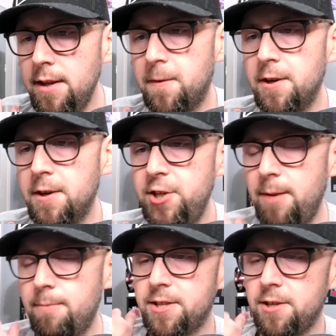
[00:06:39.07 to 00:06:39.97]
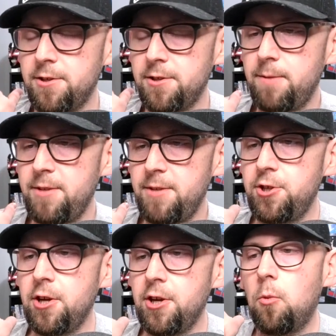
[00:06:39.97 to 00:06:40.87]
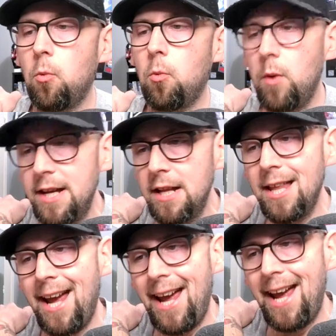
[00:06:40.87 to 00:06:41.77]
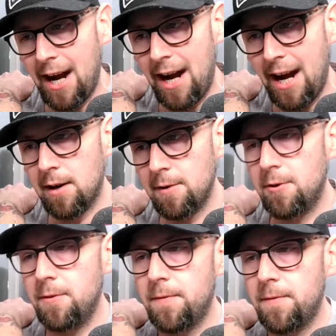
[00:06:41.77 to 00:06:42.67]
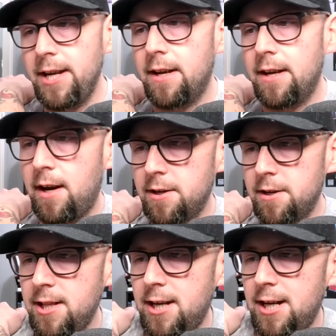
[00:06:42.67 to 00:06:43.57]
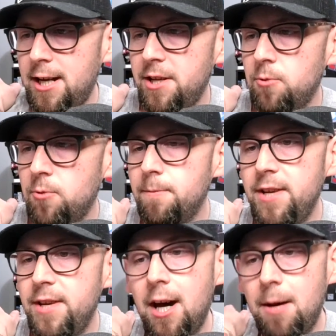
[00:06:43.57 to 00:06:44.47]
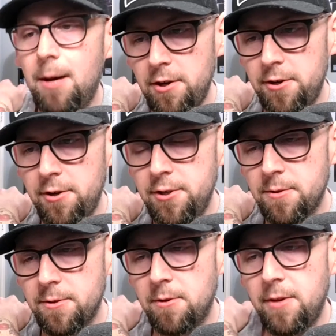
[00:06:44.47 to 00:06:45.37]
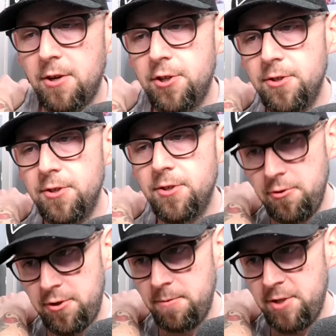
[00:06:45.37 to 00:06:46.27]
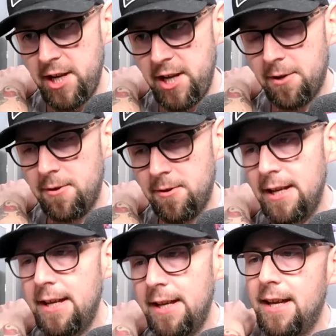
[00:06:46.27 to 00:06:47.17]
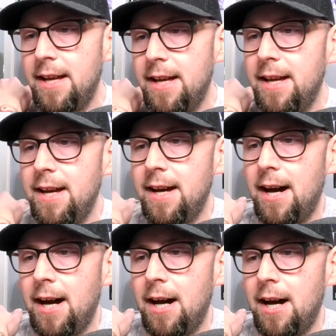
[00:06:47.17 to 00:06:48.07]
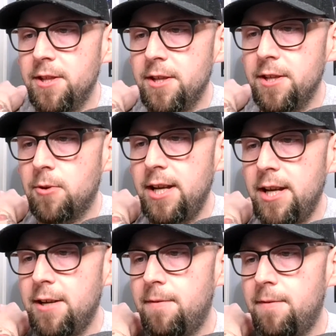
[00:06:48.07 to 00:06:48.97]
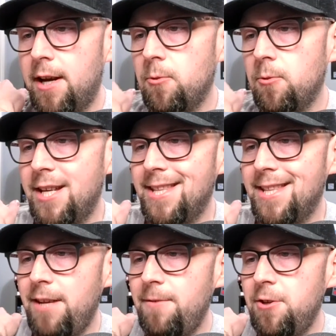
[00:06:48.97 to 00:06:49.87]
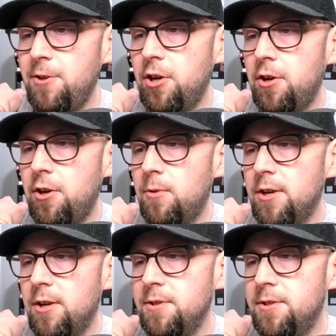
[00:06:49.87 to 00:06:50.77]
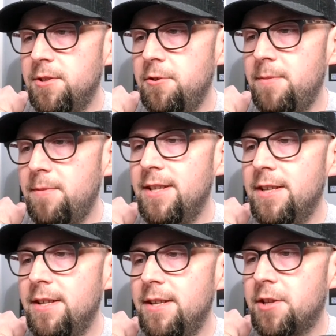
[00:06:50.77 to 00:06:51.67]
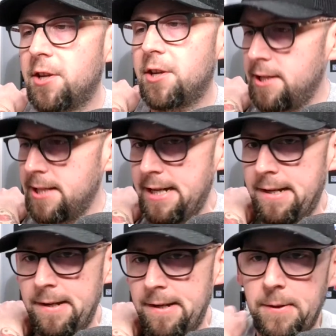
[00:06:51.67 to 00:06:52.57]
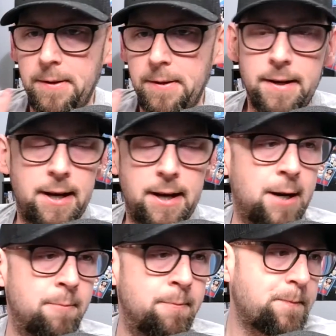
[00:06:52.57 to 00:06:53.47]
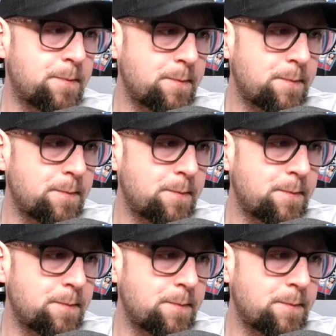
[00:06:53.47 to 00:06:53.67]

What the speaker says: first Jay Briscoe tribute show will air for free on Honor Club and will be uploaded to the promotion's YouTube channel. When the Ring of Honor weekly TV show will resume is currently unknown. So